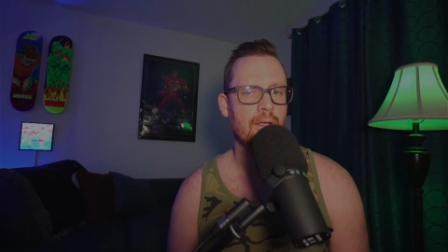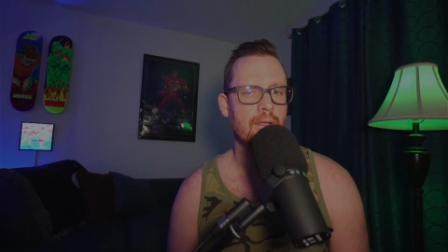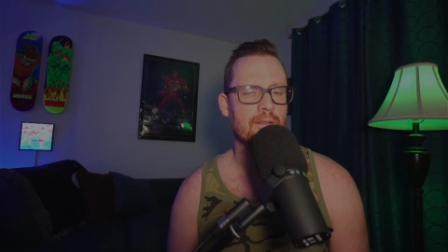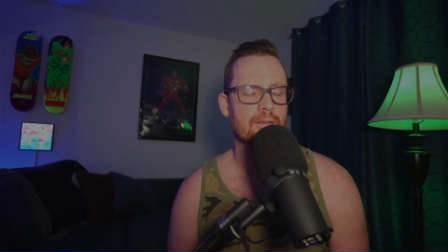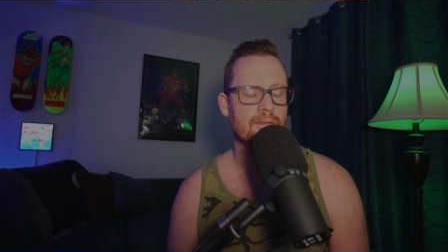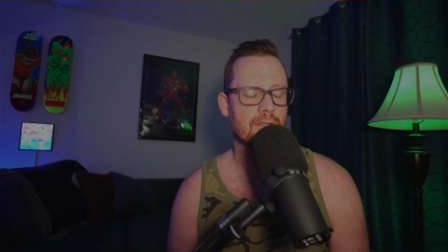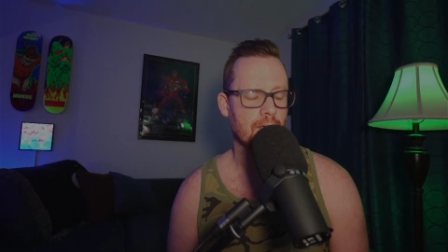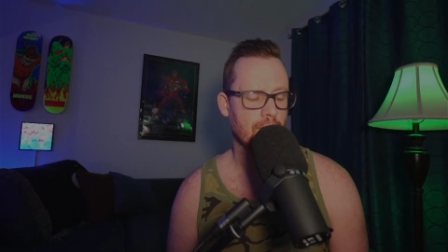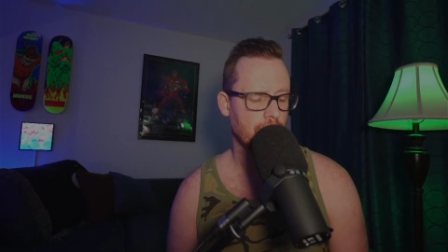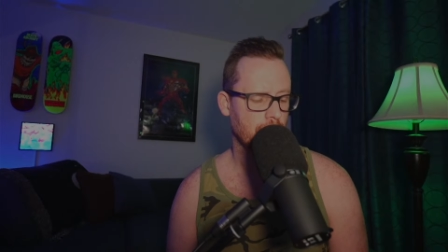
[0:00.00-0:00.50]

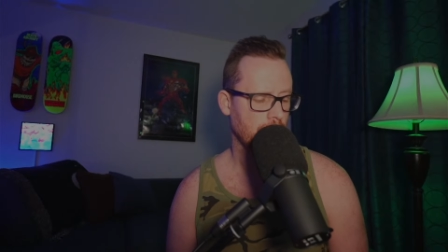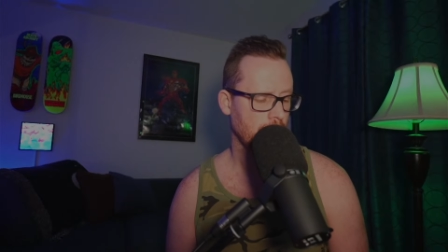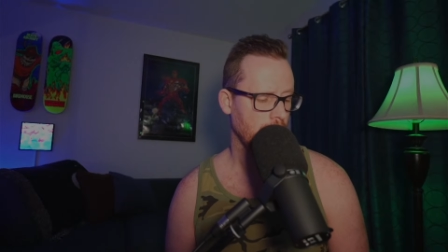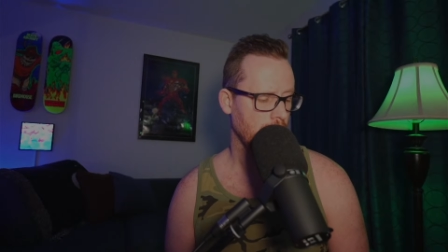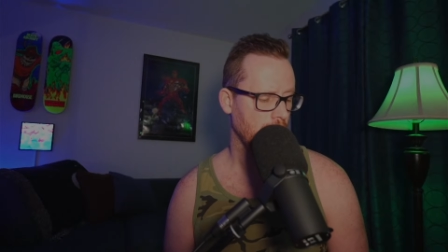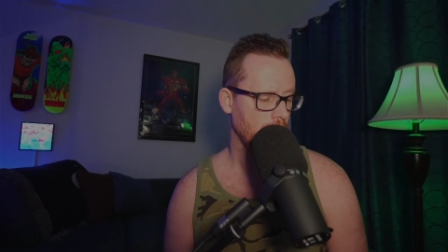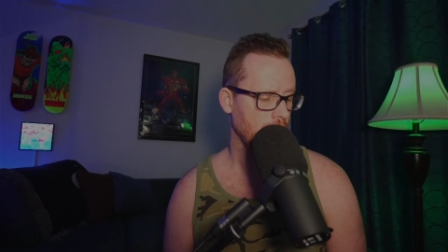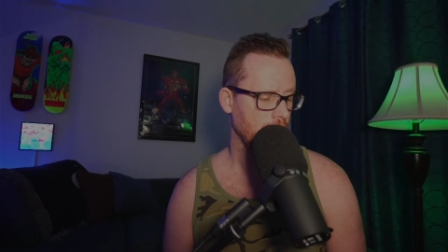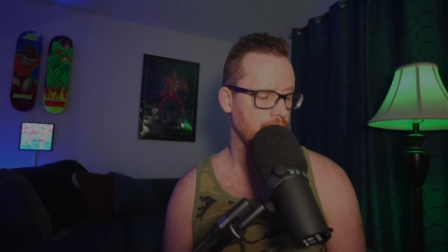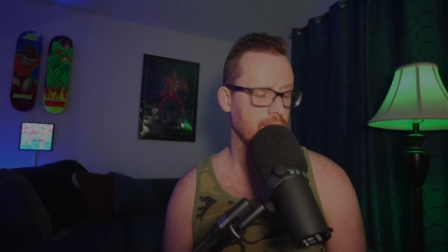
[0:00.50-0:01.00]
So
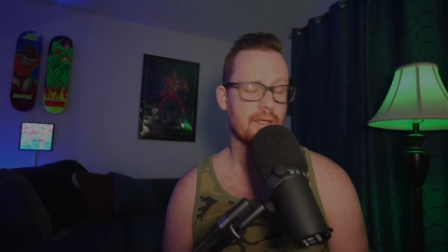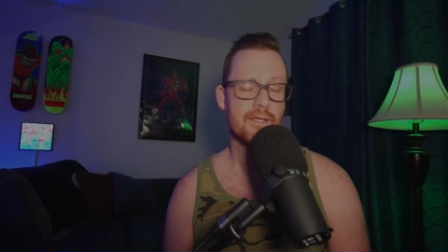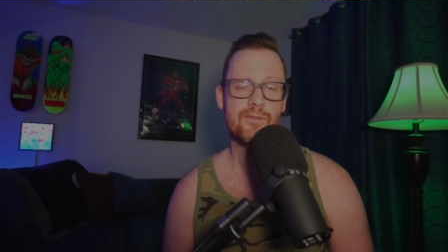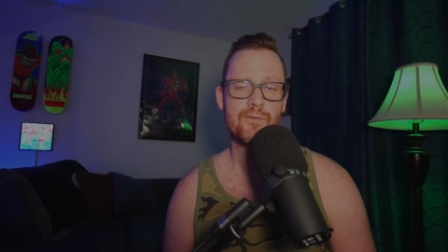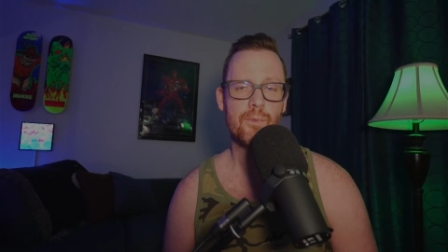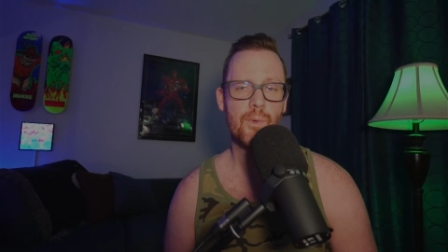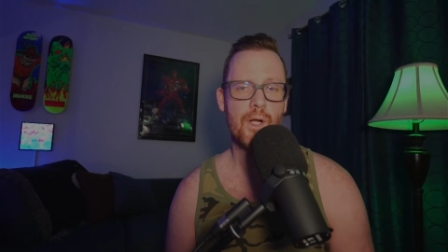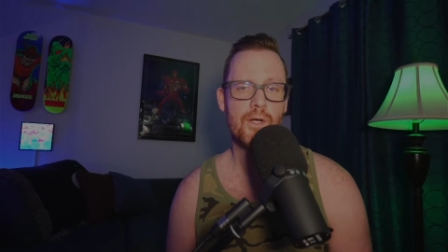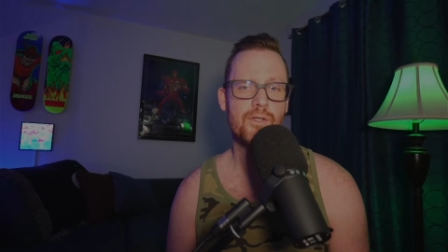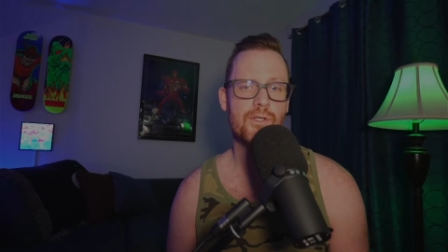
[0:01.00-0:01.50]
uh, thanks
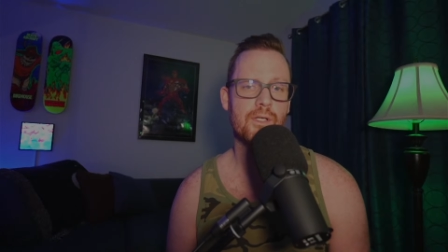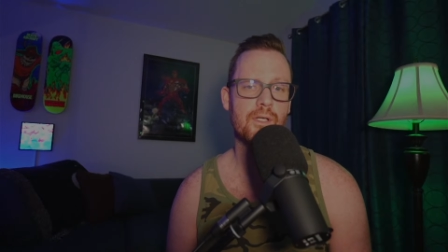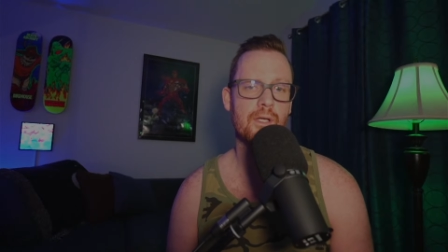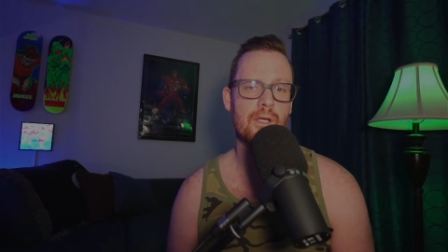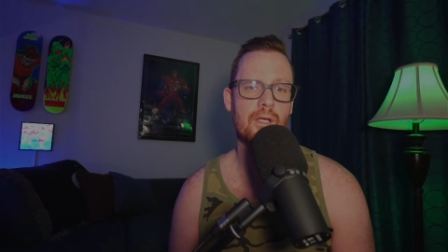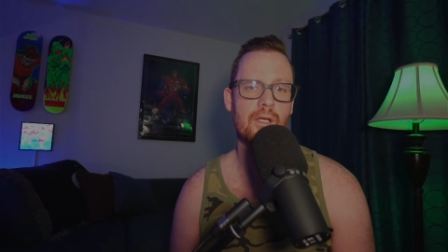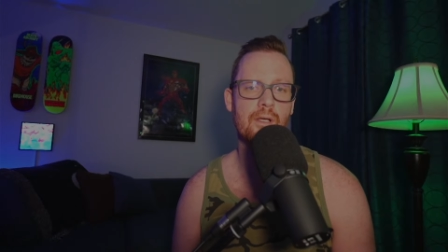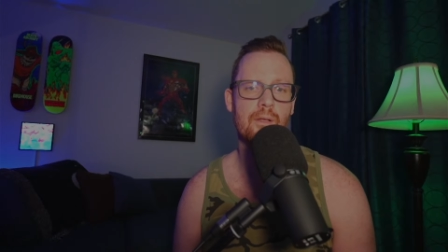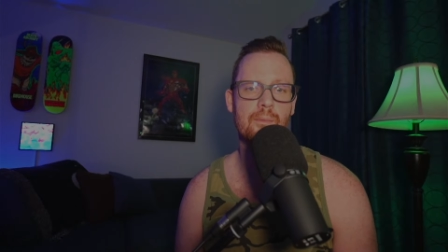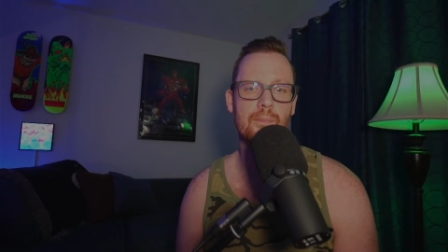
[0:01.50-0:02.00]
for watching.
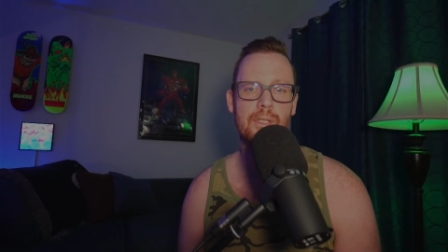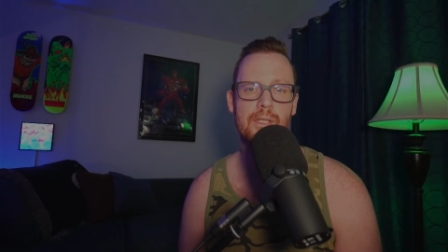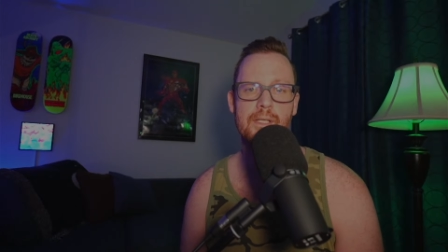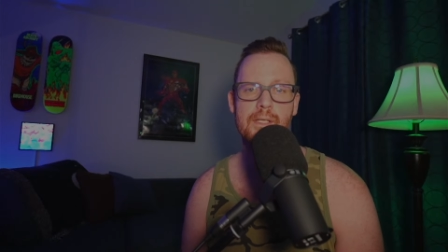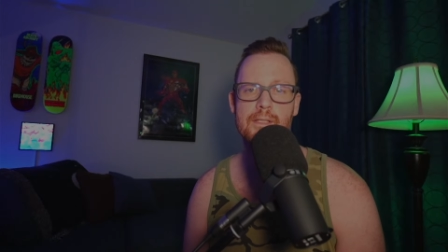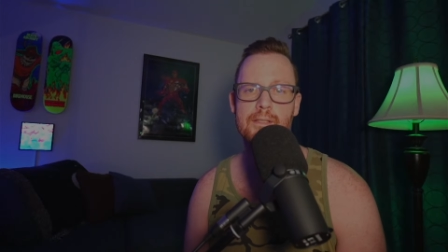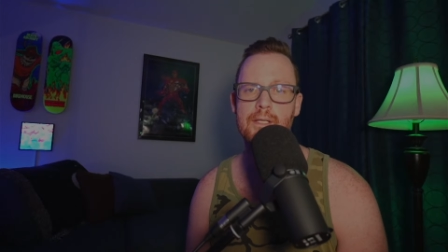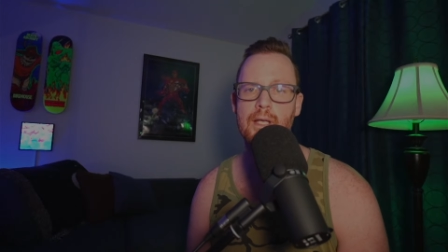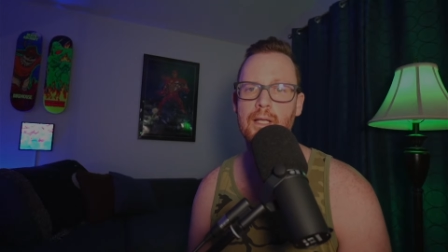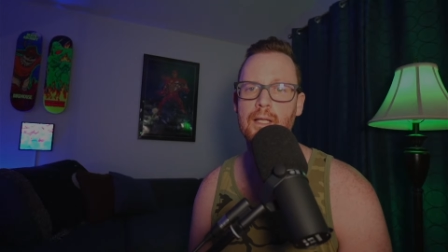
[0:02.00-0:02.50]

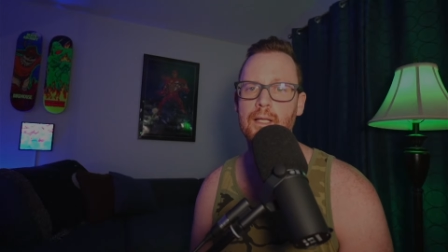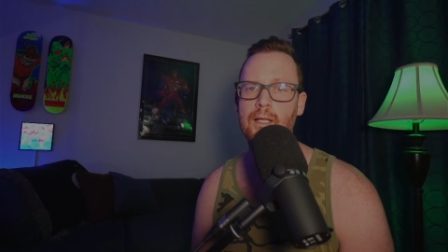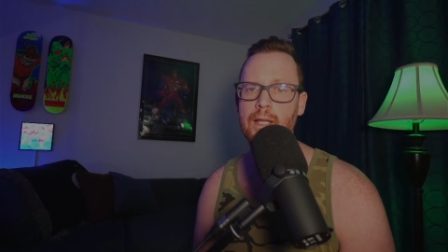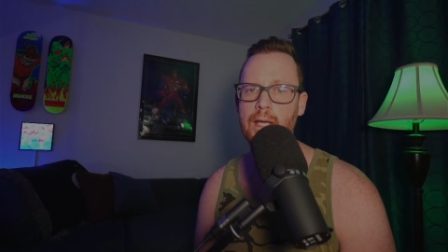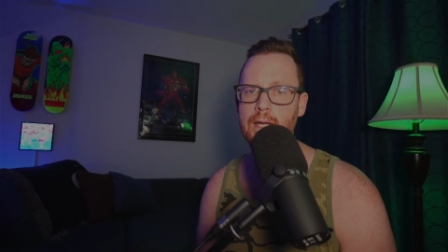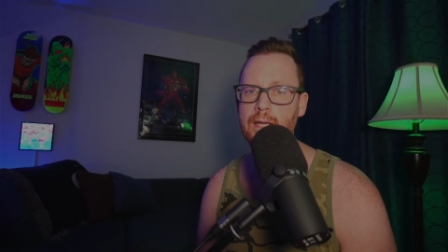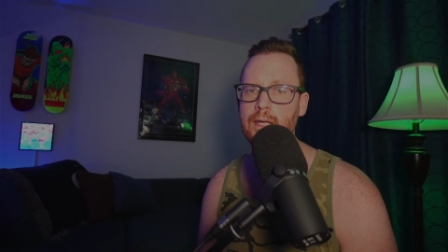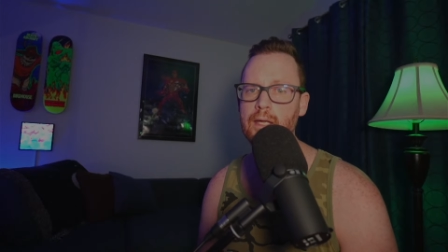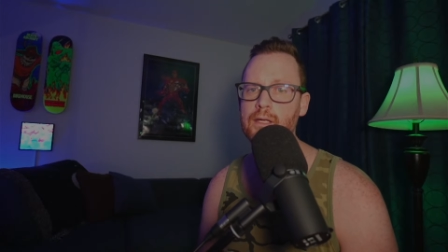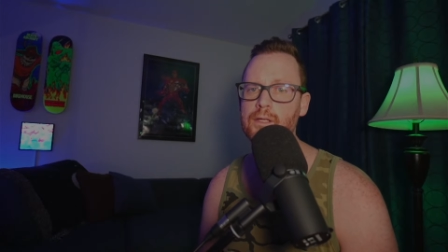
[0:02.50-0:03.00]
Please
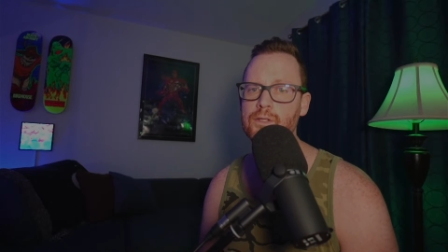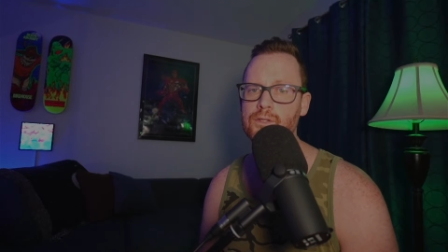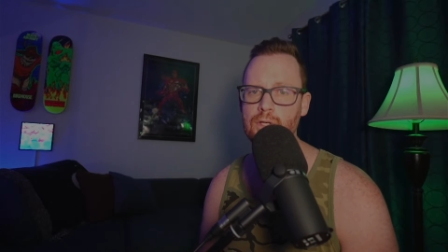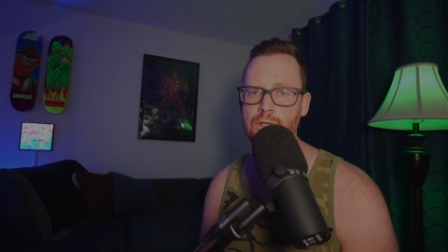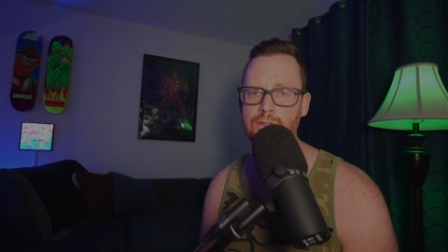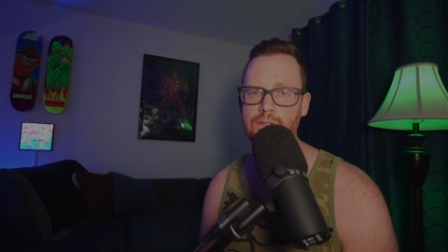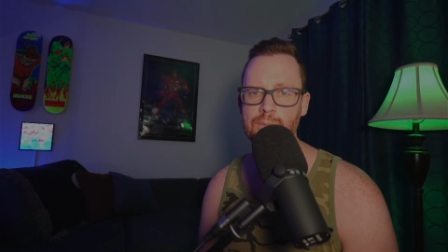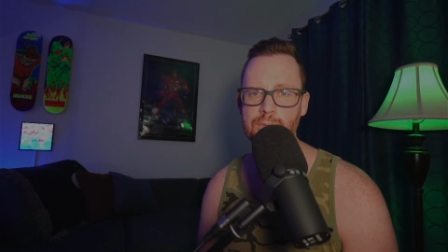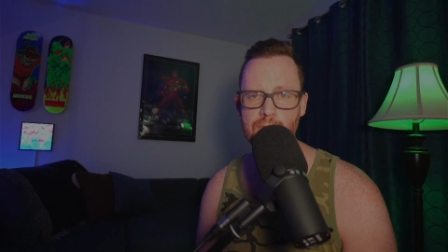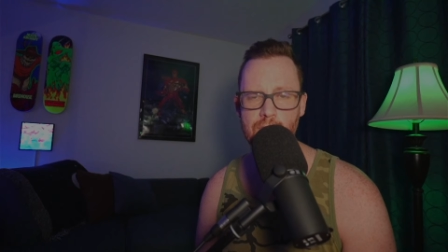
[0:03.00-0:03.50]
like,
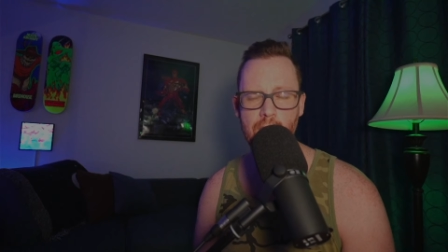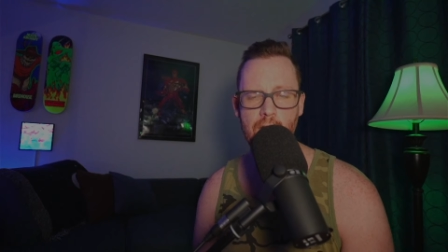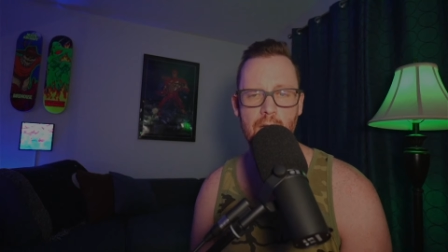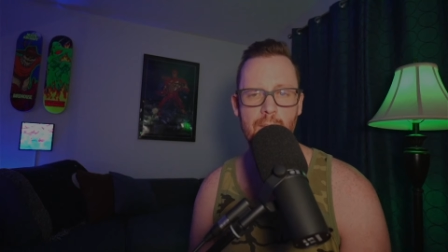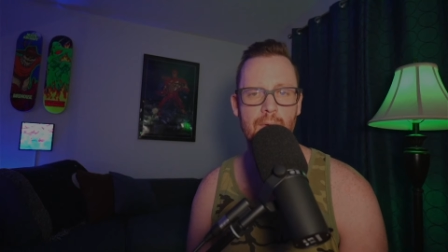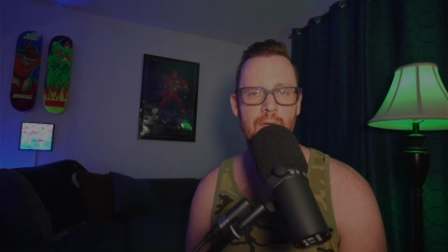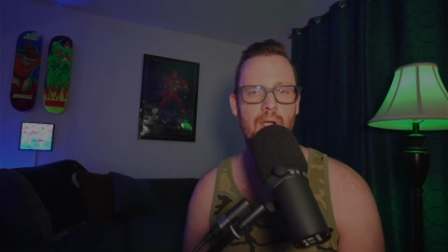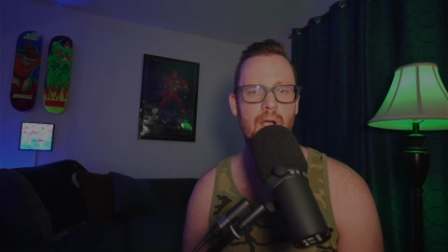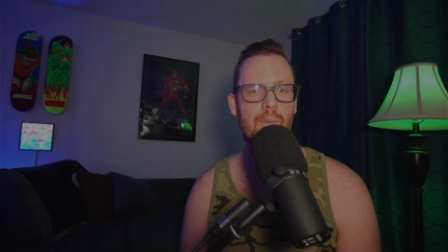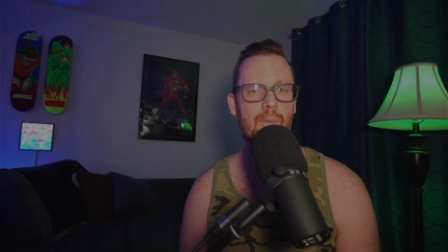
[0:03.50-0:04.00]
share,
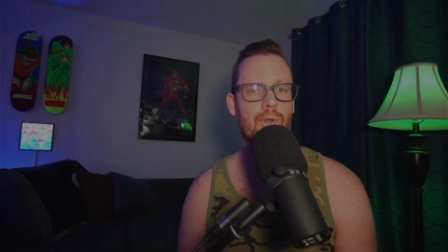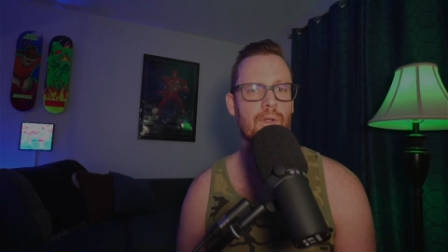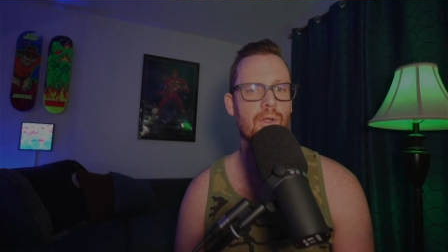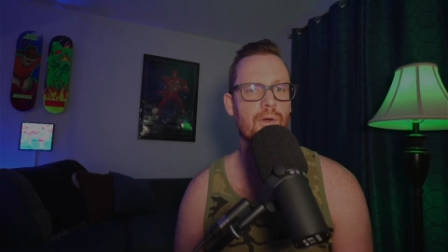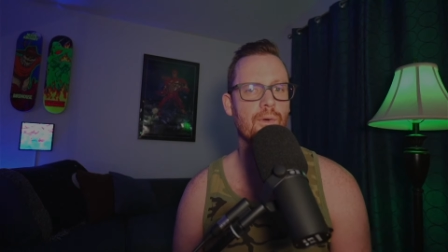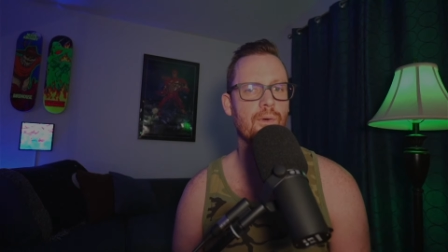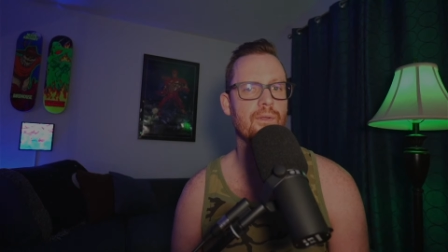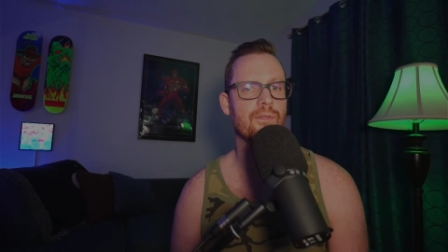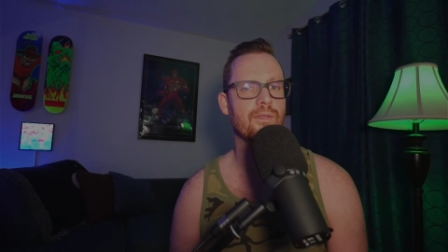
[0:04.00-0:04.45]
subscribe, comment below.